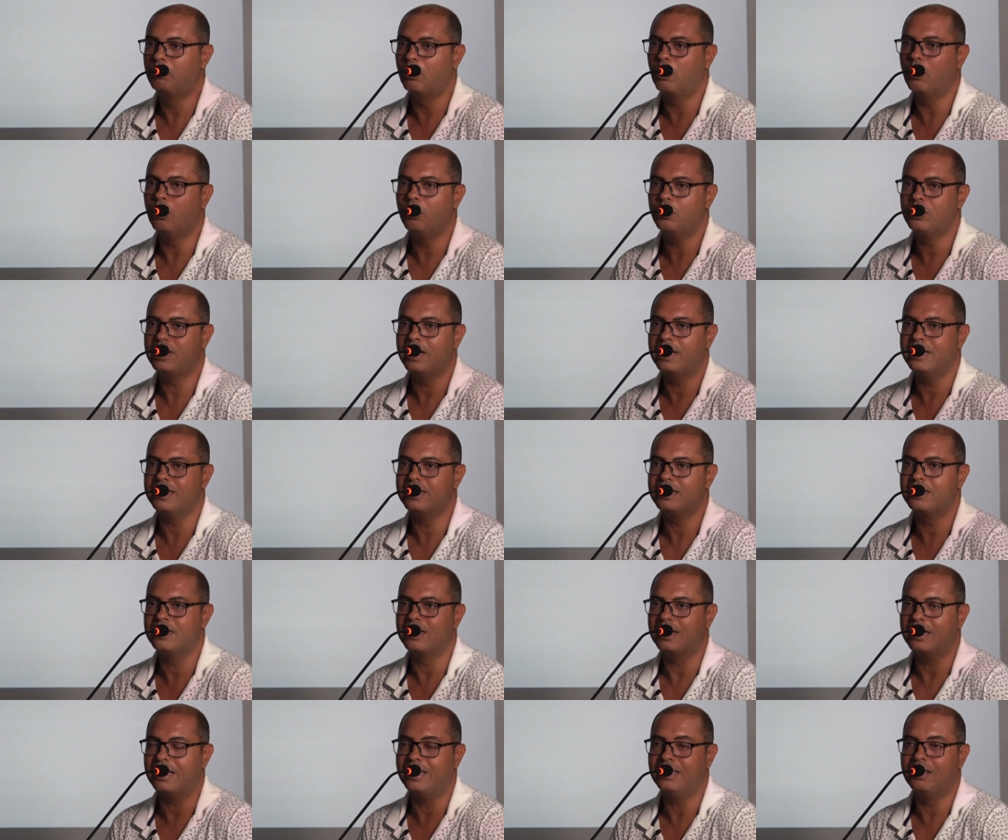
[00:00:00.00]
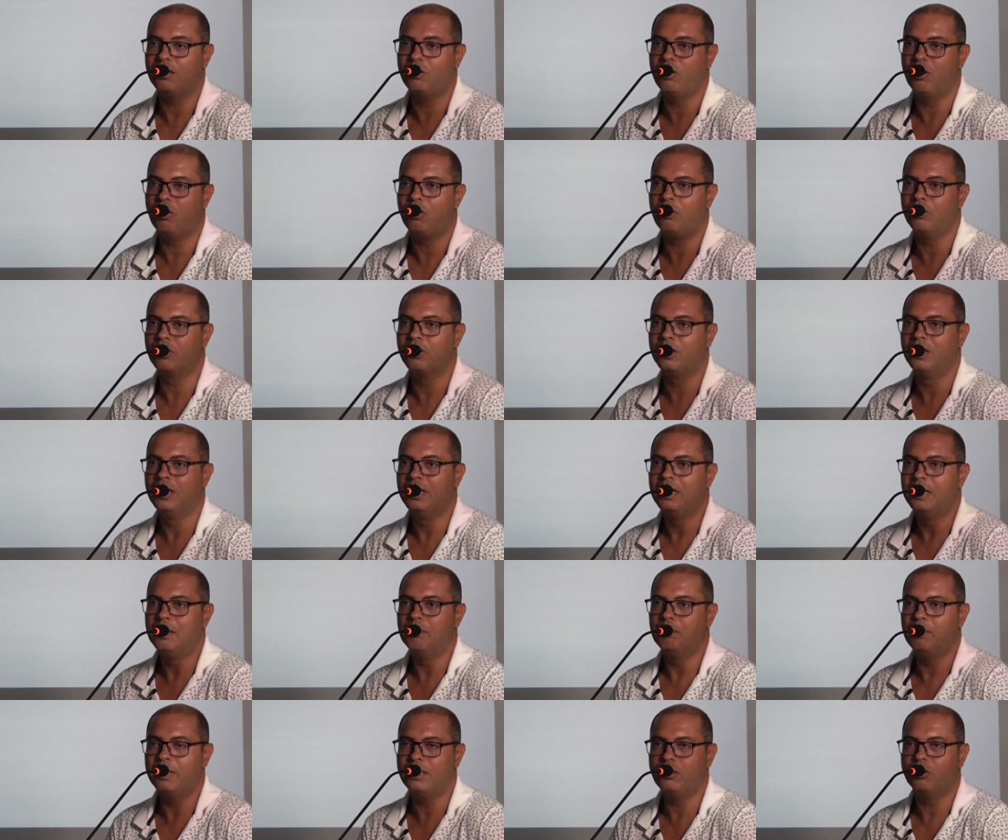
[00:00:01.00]
process and long
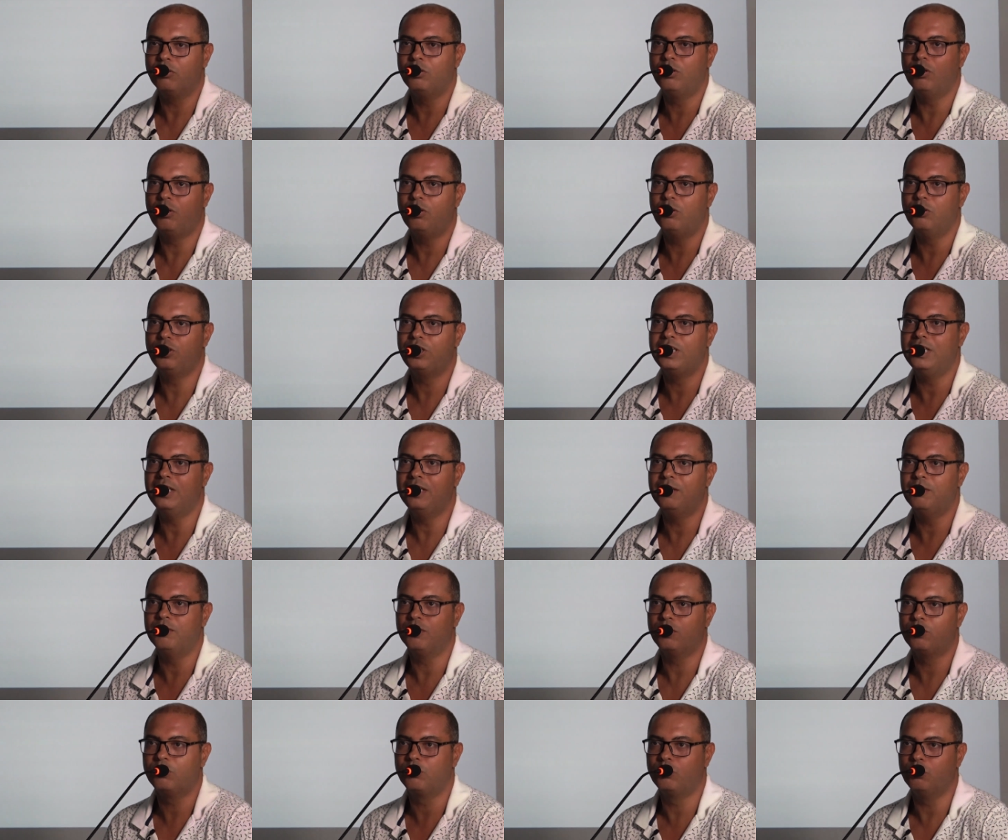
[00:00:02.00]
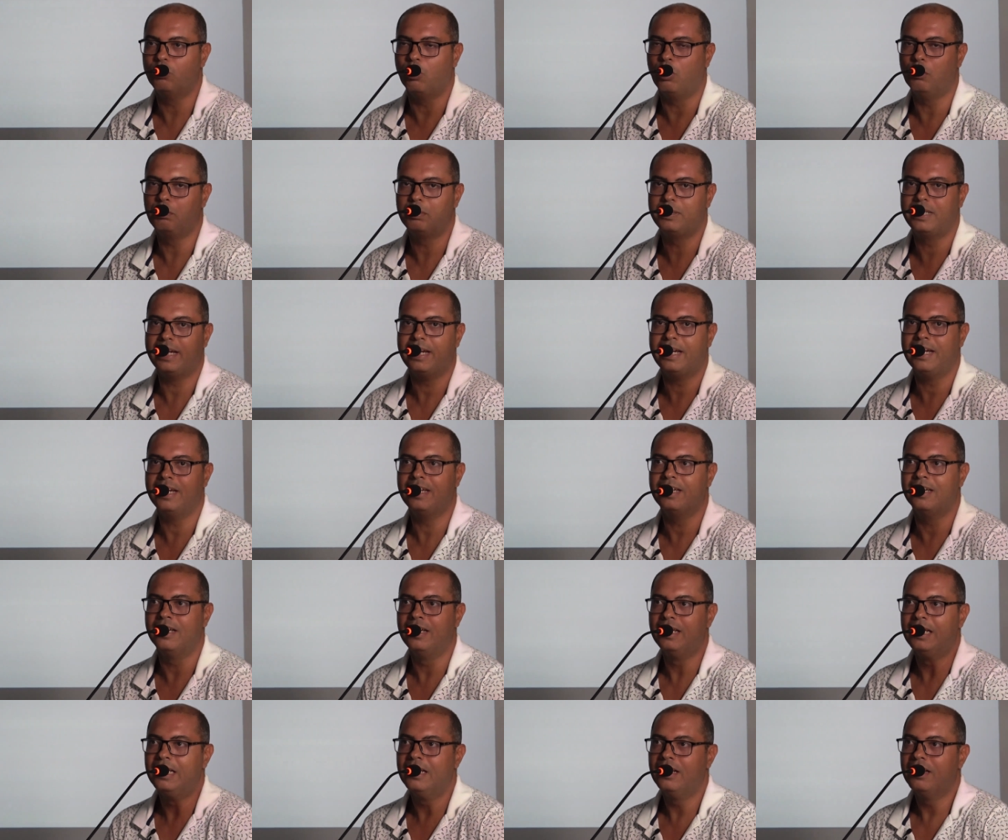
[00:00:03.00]
methodology to
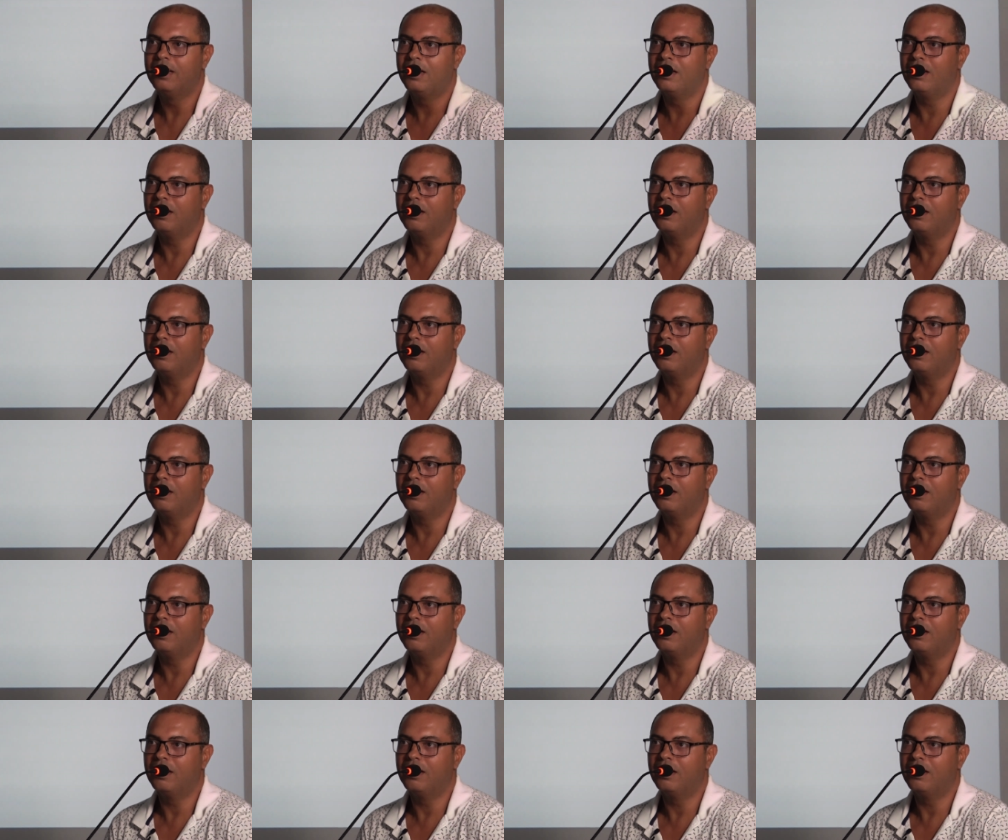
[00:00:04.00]
obtain